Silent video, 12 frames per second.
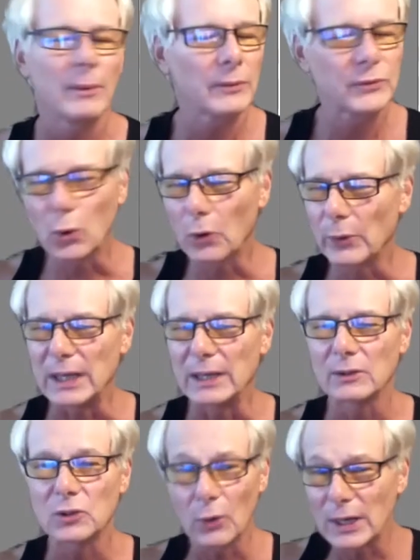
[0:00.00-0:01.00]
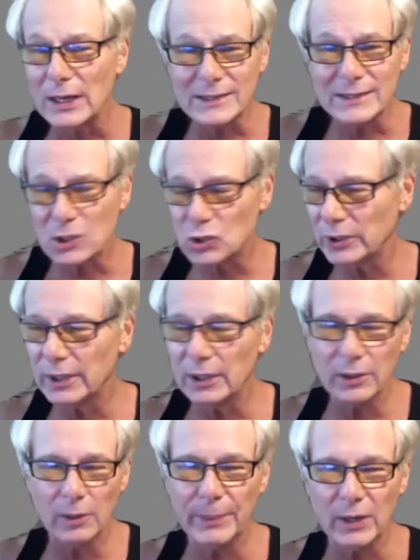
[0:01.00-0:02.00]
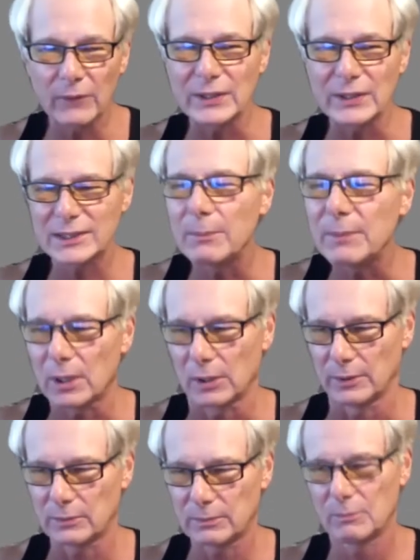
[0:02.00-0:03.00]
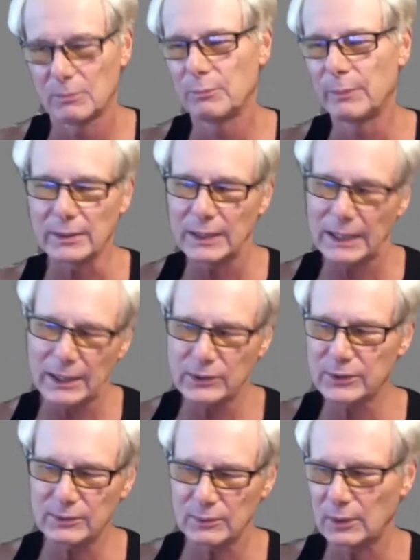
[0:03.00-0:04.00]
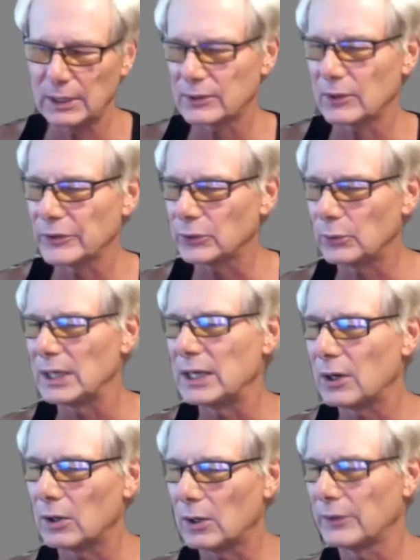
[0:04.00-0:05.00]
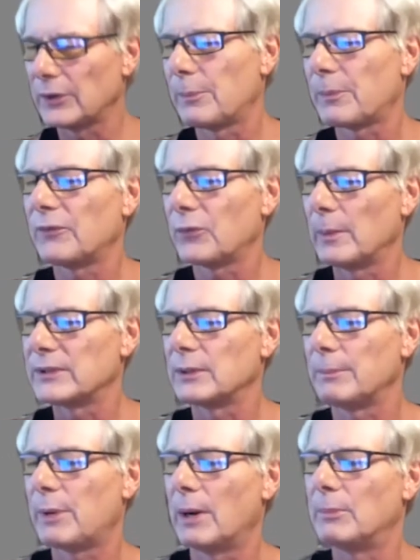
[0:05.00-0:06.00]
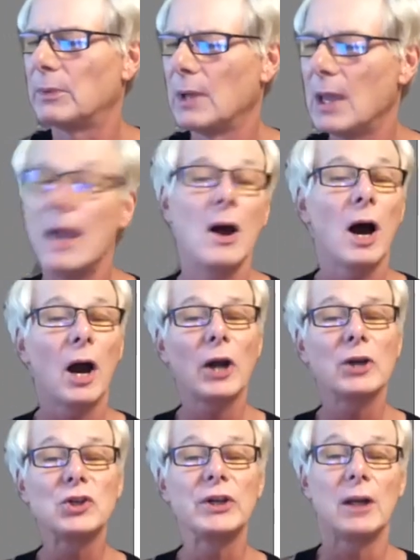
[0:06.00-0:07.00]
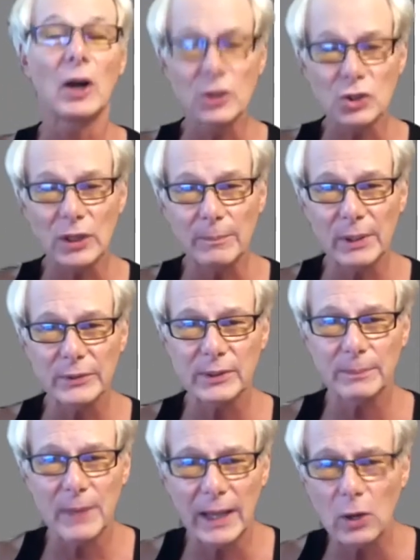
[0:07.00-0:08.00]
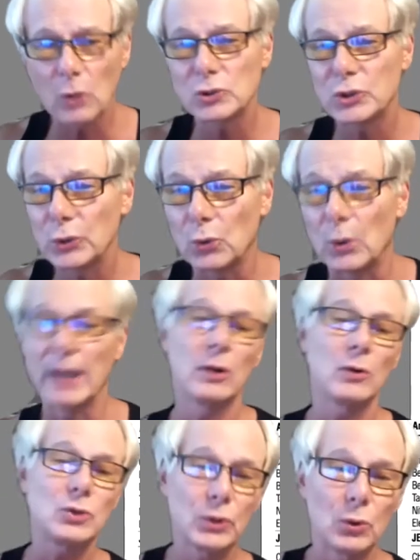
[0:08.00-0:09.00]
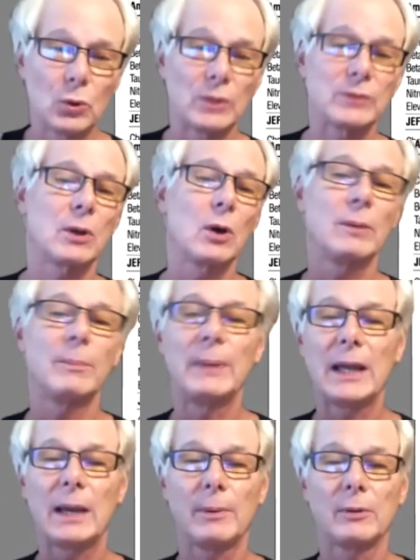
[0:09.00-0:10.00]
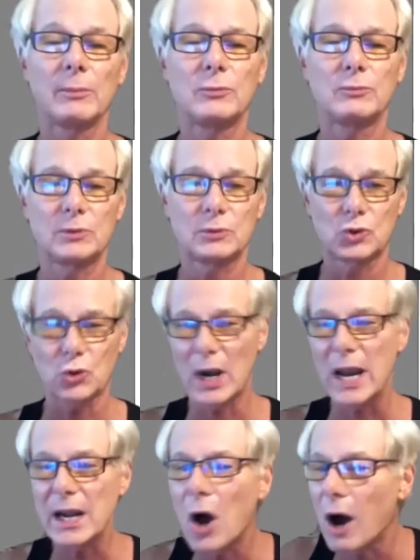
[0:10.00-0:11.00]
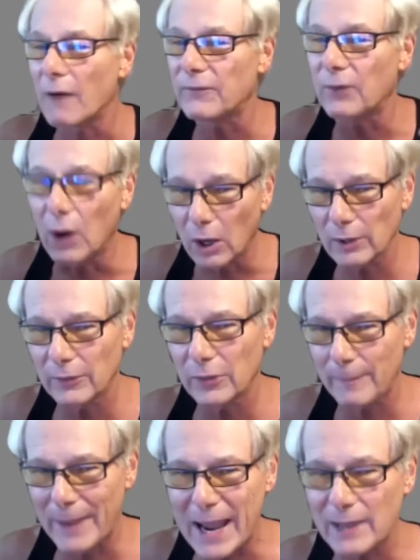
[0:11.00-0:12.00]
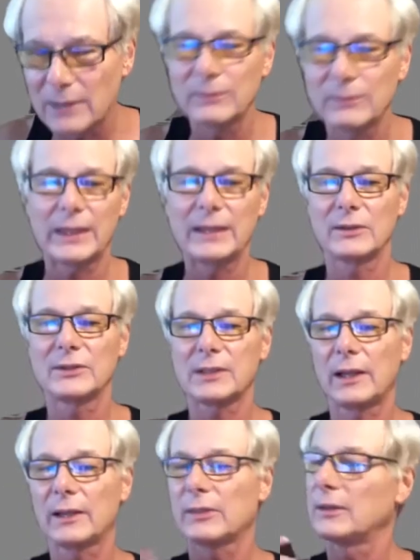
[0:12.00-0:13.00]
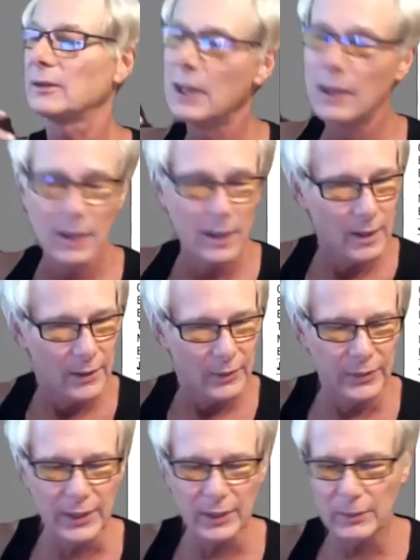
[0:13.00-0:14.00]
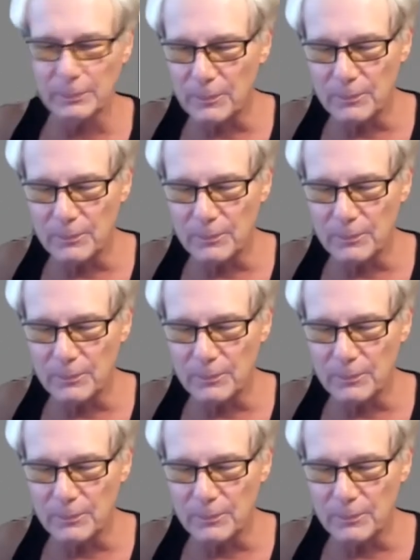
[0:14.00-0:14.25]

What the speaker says: Taurine is actually a little bit of a stimulant, but it's also in here under the performance and pump. Arginine builds up to NO2. NO2 is going to be able to drain off all of the bad things like the